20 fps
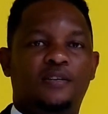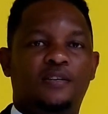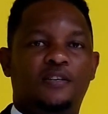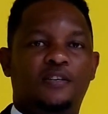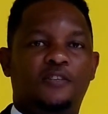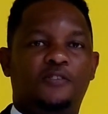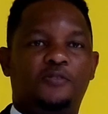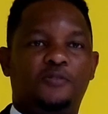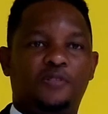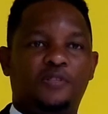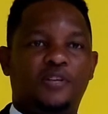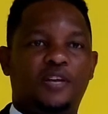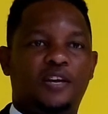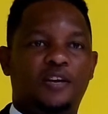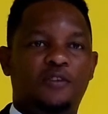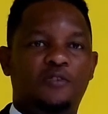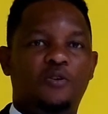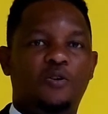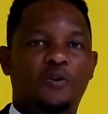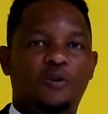is to say,
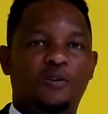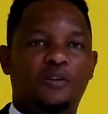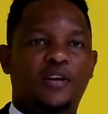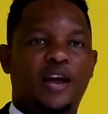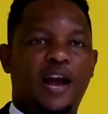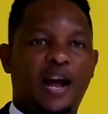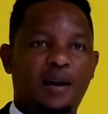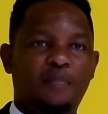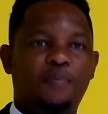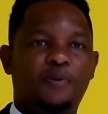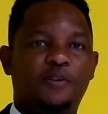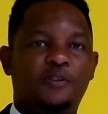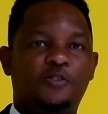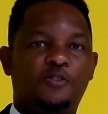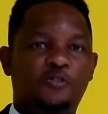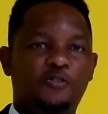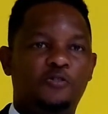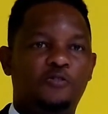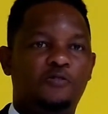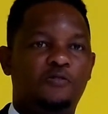Lord, help
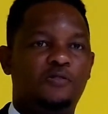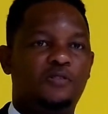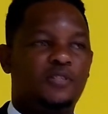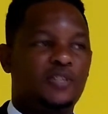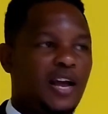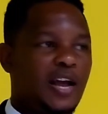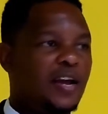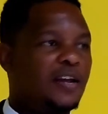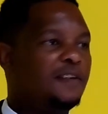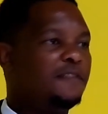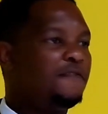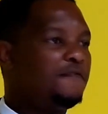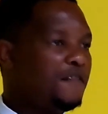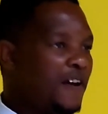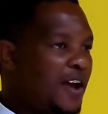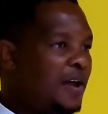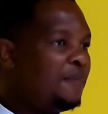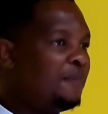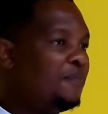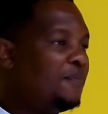us to stand
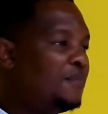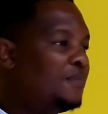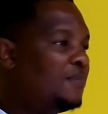firm